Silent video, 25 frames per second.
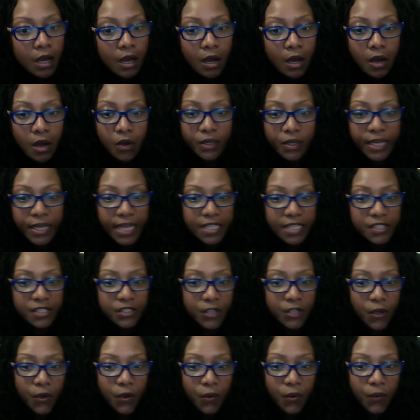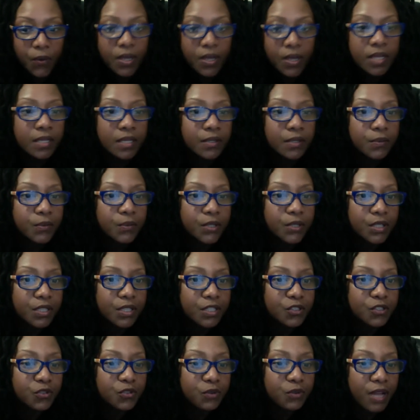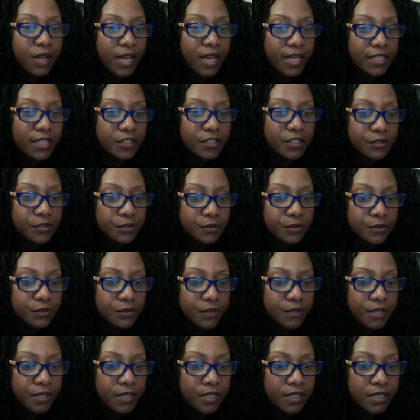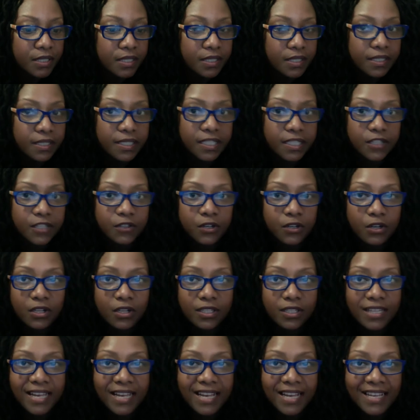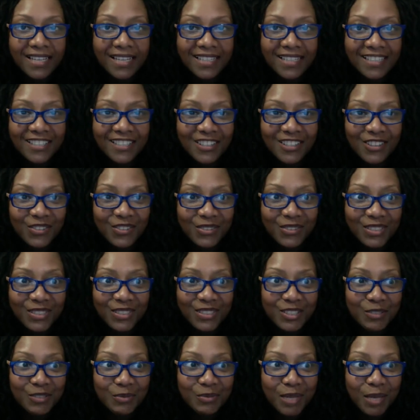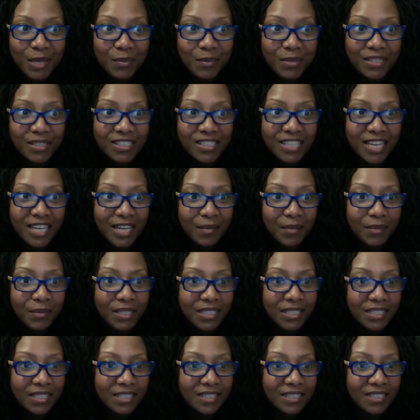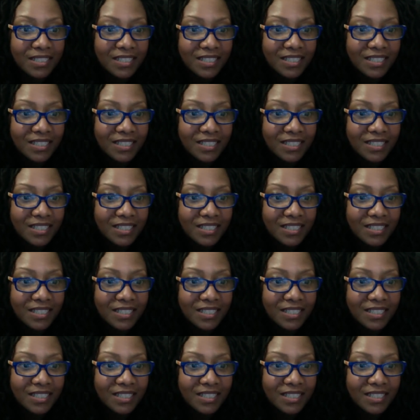Okay, so we're going to try to get her online and hopefully she'll be able to chime in.